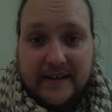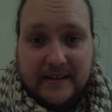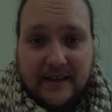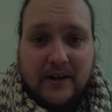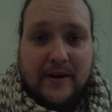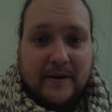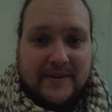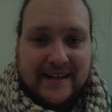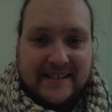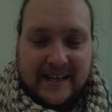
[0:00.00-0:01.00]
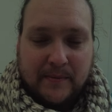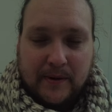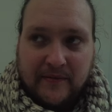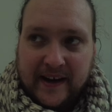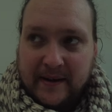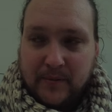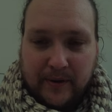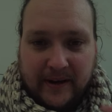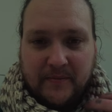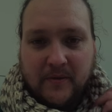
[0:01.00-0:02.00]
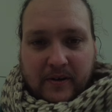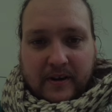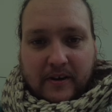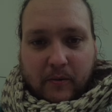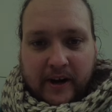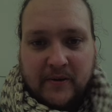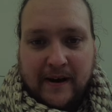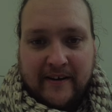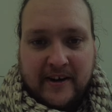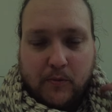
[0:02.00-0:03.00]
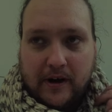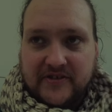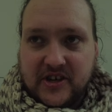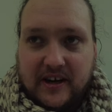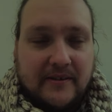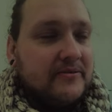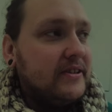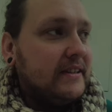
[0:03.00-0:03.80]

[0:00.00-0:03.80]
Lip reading: a quick update. So you're probably thinking, Bobby, why are you wearing your wife's scarf